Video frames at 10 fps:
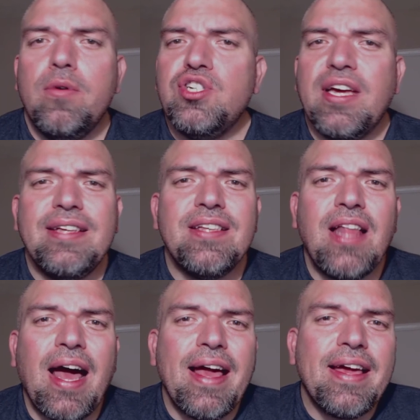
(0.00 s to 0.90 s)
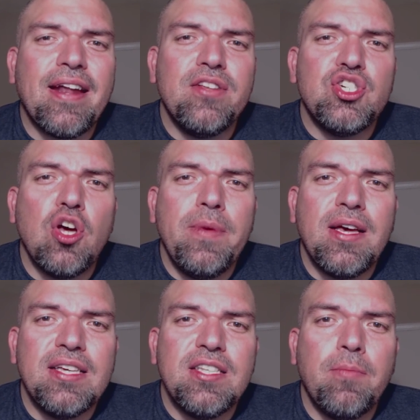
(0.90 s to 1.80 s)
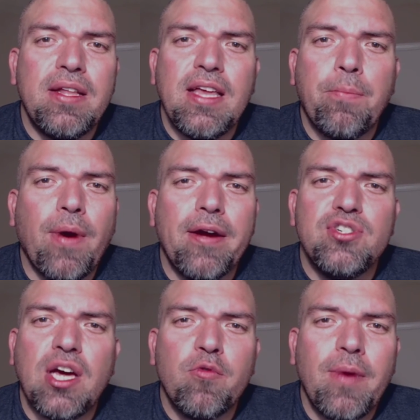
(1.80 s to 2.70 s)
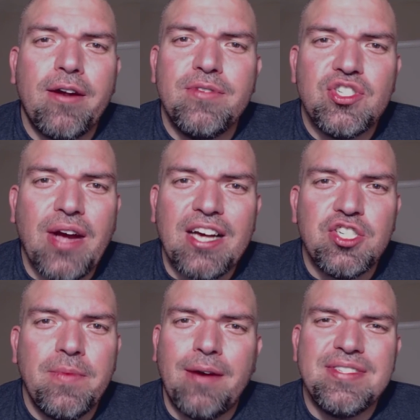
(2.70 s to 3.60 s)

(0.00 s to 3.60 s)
which again is a lie. I got on the show because the Monday prior, John Romano was trashing me.